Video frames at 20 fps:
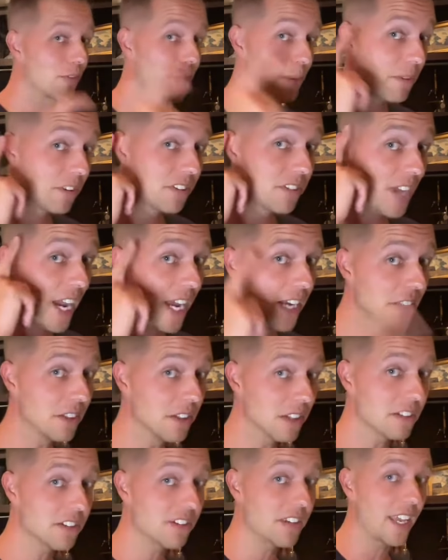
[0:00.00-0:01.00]
From the side,
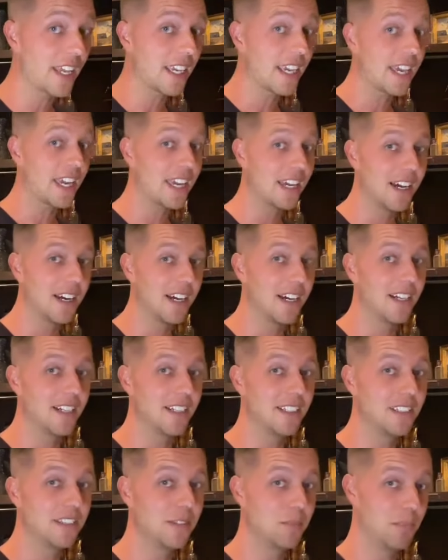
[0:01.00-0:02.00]
it looks like
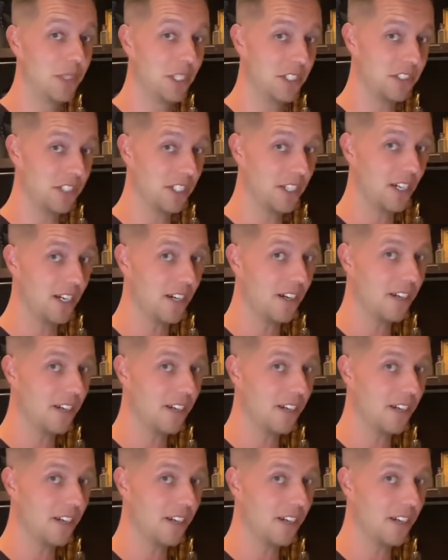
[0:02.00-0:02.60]
a military